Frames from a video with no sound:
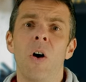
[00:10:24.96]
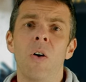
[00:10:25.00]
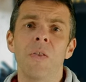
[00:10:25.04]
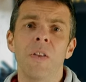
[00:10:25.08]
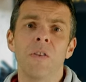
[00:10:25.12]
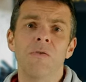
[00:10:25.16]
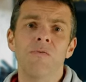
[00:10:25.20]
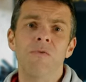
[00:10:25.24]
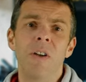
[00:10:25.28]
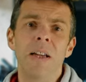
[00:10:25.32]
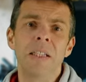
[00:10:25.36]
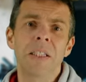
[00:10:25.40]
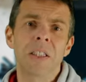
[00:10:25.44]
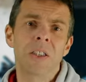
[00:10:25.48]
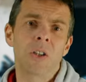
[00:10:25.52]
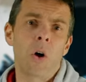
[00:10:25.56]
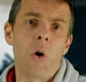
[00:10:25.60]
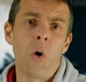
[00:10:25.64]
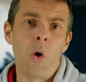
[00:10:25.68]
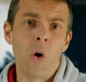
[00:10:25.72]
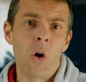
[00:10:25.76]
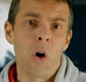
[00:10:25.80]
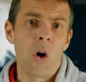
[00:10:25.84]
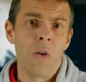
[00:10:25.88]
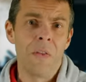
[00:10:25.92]
on the wrist
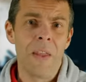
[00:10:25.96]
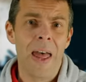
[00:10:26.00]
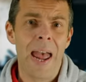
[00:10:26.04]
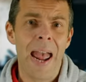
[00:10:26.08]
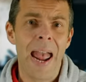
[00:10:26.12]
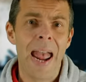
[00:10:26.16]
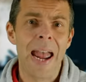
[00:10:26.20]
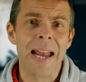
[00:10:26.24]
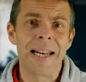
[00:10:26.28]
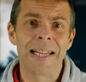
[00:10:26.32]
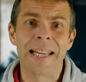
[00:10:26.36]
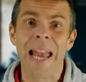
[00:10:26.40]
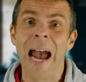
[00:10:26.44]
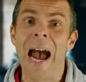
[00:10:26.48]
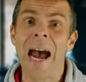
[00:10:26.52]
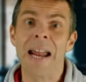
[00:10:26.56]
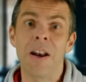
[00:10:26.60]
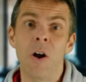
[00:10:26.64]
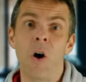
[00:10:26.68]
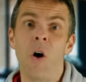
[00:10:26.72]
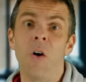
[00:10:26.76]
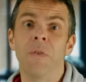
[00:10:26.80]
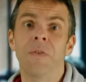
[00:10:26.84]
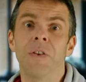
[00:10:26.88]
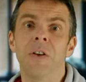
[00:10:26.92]
or on the head, can
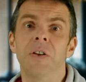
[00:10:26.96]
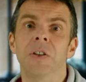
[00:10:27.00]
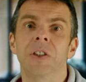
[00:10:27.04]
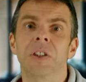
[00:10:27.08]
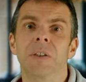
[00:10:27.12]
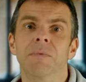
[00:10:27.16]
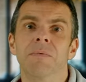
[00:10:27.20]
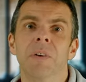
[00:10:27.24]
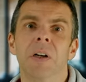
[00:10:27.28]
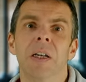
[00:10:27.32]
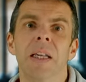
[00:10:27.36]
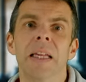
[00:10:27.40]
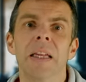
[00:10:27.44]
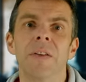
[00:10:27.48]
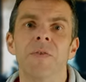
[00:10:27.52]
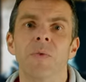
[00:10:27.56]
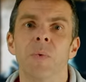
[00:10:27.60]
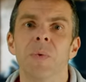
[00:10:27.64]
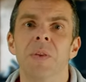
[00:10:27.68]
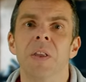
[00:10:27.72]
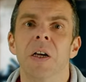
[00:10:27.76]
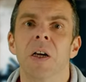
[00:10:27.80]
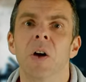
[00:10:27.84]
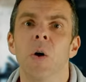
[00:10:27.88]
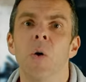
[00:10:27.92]
offer you some relief
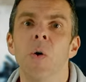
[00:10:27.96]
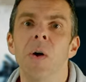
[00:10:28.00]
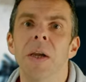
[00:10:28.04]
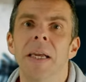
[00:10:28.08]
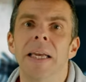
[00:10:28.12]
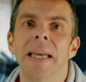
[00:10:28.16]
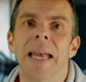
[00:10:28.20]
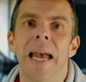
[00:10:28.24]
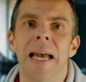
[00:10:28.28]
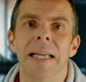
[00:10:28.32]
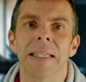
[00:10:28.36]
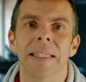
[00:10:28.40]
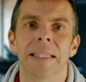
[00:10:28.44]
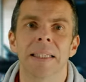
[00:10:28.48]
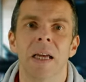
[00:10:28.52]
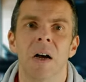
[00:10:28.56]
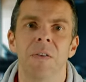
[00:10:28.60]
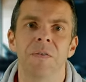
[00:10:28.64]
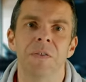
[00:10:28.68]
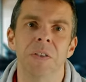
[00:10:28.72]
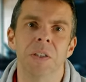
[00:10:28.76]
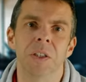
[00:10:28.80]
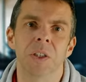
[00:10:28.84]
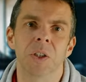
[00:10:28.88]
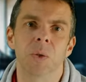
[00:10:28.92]
when the going gets
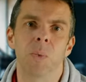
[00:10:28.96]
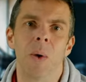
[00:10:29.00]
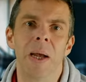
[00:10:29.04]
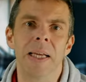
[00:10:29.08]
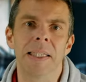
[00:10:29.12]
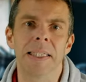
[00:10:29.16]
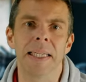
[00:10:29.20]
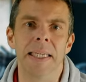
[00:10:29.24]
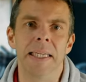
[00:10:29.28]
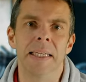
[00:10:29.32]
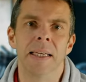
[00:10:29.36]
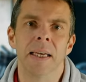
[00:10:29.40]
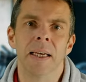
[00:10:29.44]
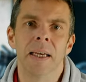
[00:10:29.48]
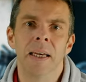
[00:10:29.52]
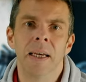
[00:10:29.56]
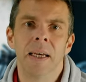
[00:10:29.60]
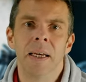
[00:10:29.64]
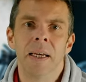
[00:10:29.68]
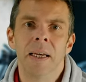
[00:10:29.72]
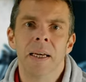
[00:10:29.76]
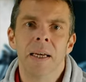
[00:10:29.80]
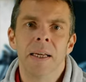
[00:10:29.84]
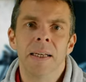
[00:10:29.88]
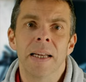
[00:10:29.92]
tough and sweaty.
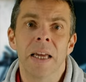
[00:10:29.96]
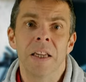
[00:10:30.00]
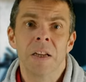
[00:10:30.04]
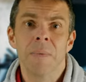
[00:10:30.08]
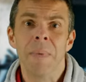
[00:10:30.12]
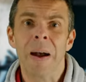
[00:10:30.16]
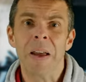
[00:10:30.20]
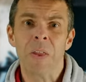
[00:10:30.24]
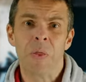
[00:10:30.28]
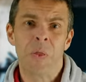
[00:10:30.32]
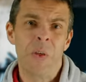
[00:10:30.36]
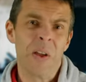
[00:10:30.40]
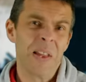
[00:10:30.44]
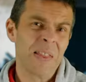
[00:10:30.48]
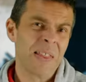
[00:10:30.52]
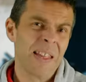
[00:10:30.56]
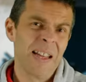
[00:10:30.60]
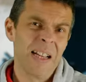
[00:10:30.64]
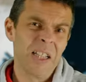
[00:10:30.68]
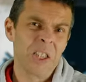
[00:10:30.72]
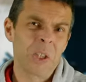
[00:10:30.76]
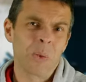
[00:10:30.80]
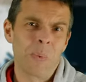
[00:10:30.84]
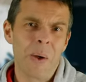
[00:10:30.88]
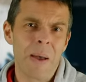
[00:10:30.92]
Now, you might think
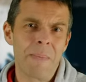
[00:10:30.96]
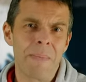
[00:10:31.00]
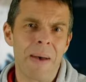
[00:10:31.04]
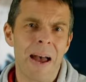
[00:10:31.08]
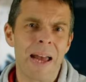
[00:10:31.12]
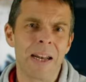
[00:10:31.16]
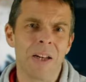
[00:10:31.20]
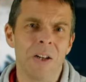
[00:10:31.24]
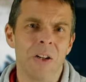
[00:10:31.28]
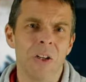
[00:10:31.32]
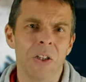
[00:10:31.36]
that a sweatband